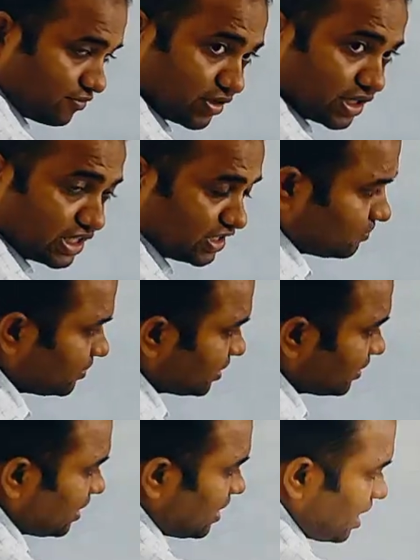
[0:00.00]
40
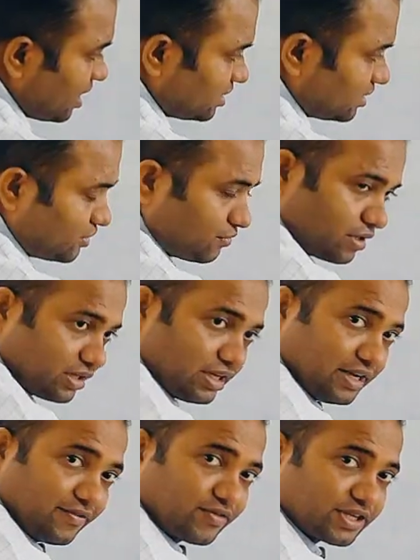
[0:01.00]
centimeter. As it toward the
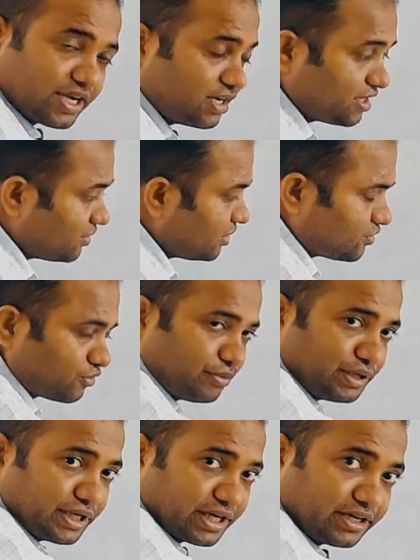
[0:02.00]
left side, it should
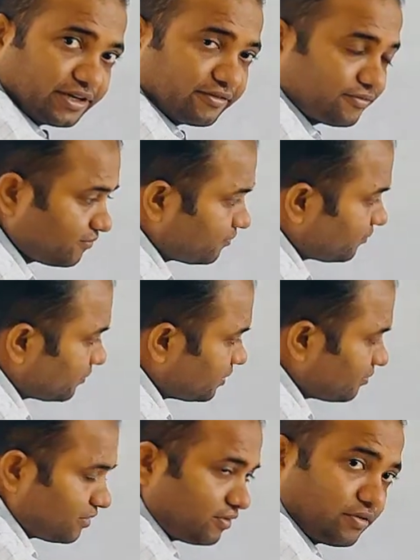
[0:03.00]
be negative.
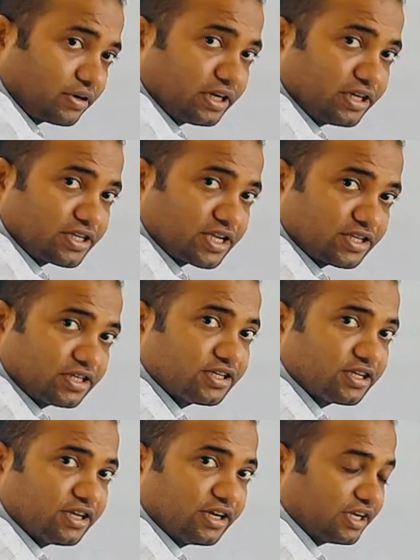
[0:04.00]
Okay, distance
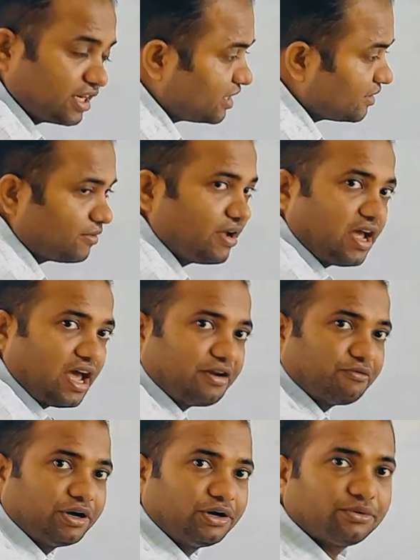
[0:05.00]
is negative,
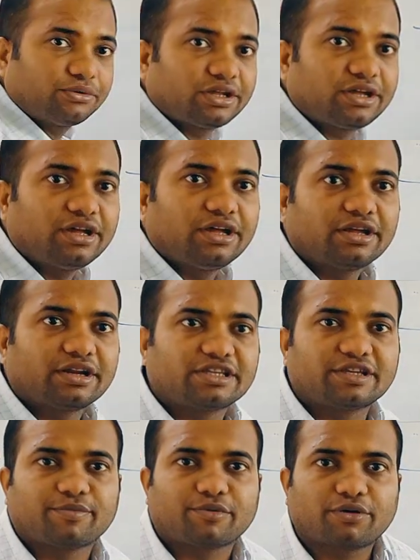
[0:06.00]
and we'll do the
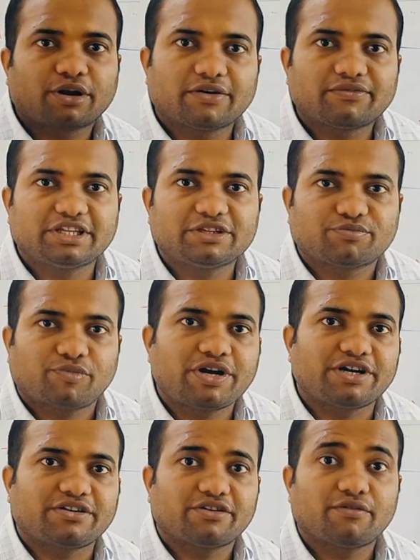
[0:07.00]
reciprocal of this
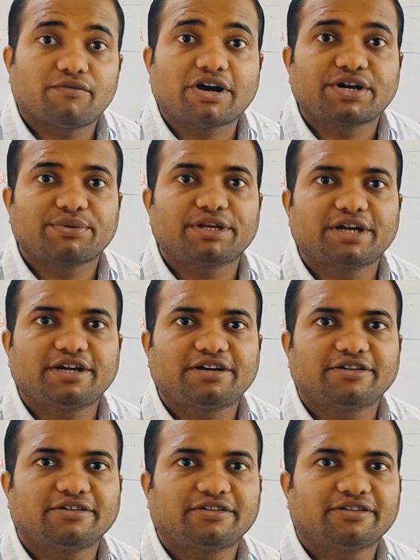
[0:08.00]
point. What you will get?
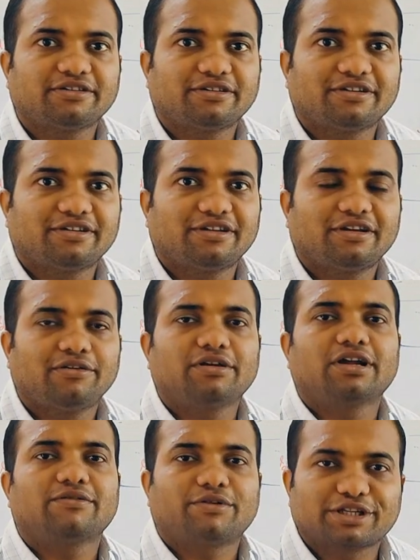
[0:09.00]
You will
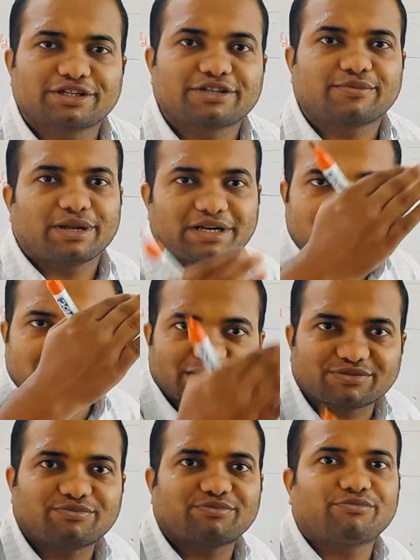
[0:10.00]
get vergence of light at this